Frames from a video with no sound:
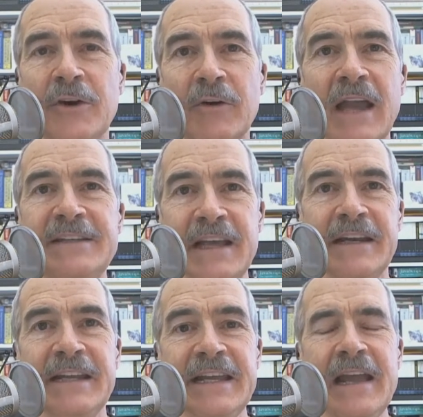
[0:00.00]
your
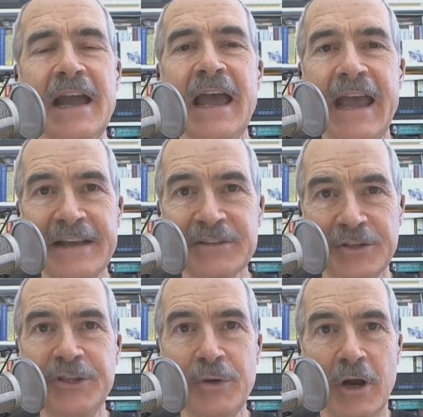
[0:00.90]
identity as a
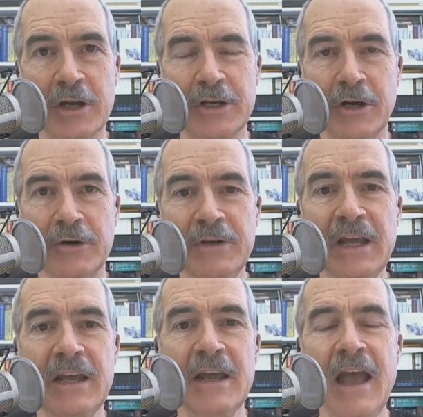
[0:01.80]
QR code